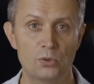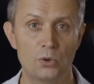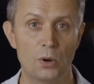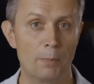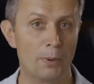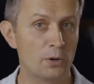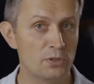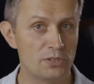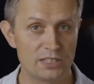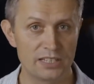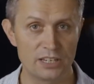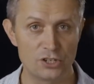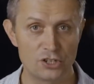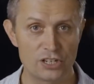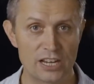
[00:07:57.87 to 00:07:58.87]
who are posting
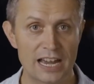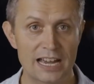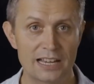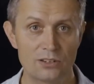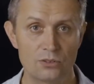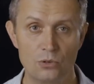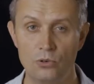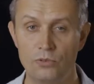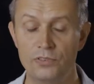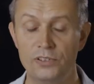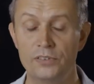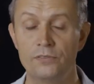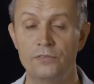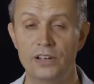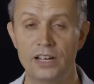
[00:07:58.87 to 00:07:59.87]
in chat
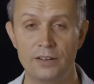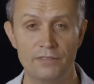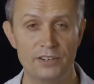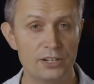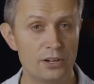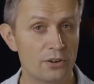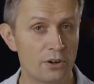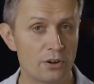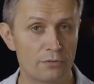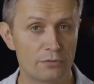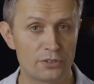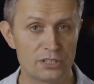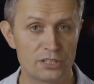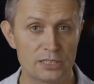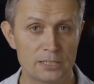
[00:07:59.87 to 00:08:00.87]
or via video
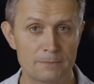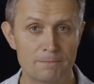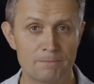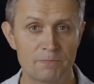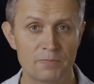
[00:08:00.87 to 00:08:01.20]
conferencing,